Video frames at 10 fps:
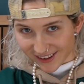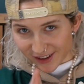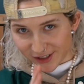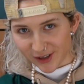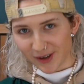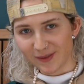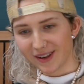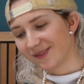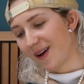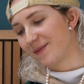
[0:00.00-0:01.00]
YouTube
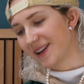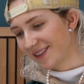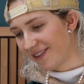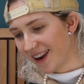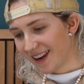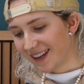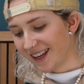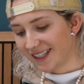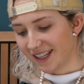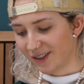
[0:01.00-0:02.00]
is my best friend.
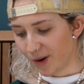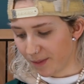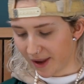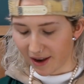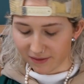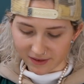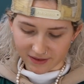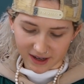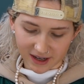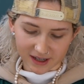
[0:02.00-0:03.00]
Literally taught me
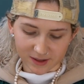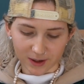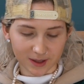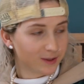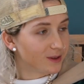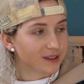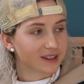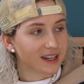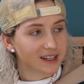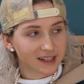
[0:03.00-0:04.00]
everything. I swear to God,
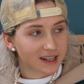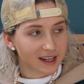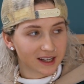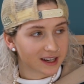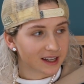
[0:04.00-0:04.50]
literally.